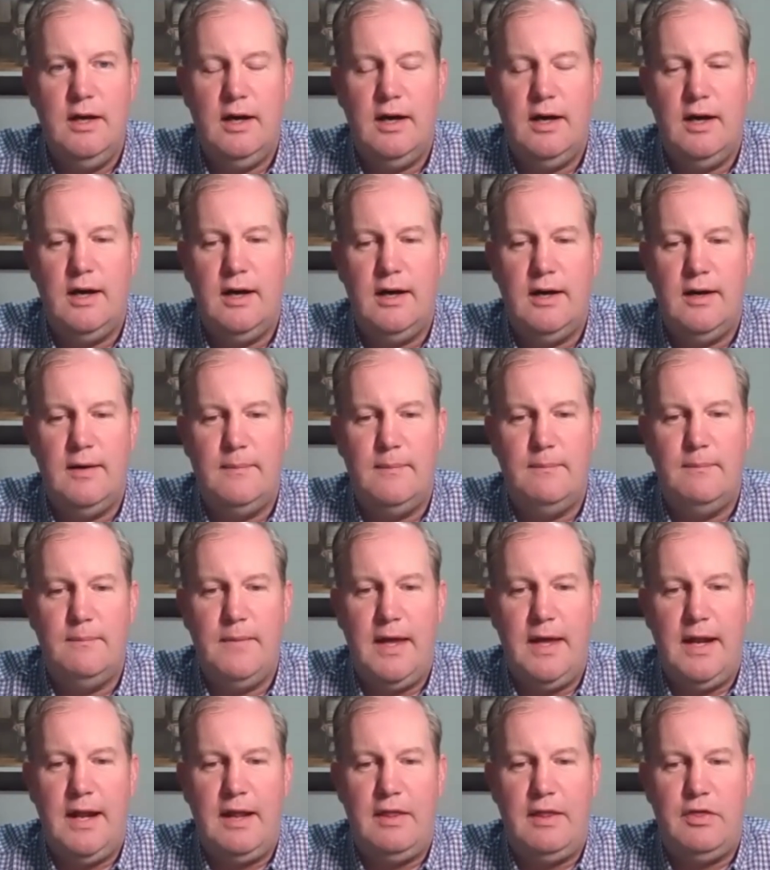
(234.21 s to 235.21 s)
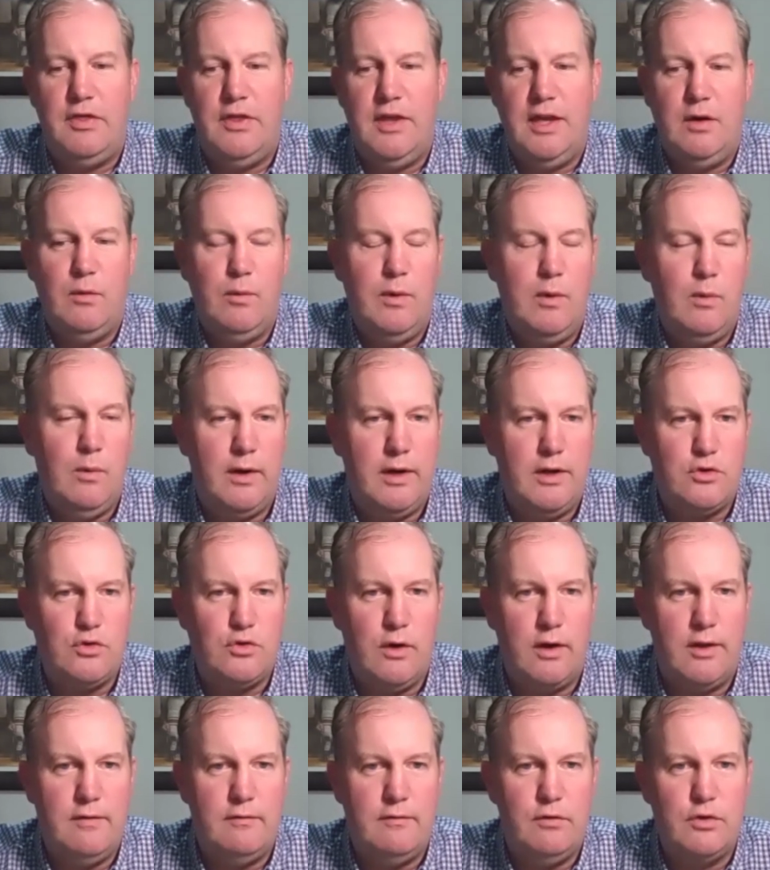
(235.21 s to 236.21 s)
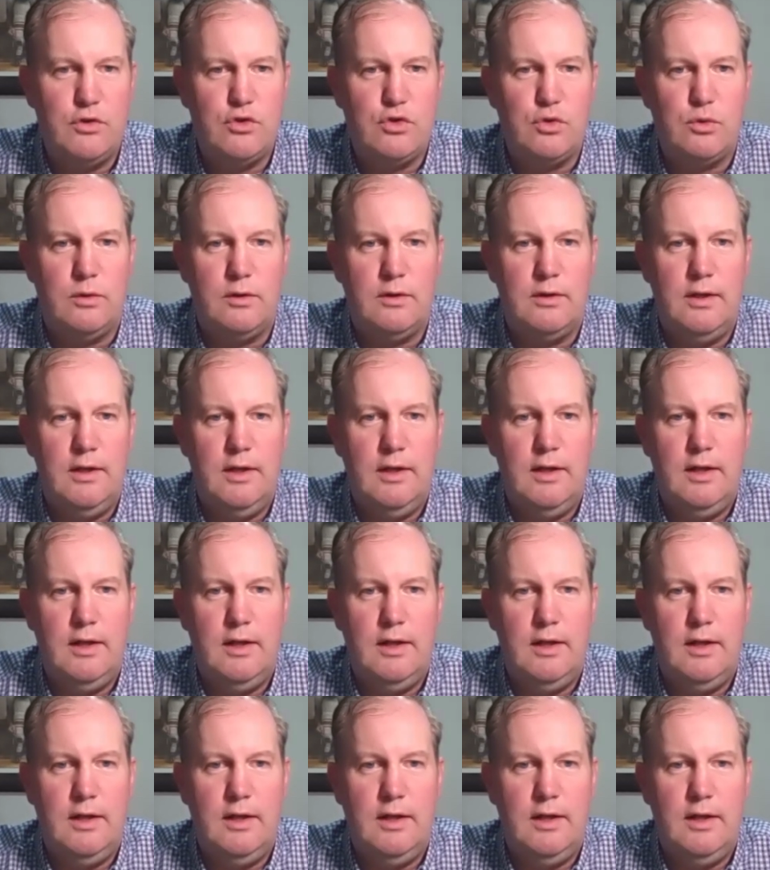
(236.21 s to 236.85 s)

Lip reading: And I think we want to try the virtual.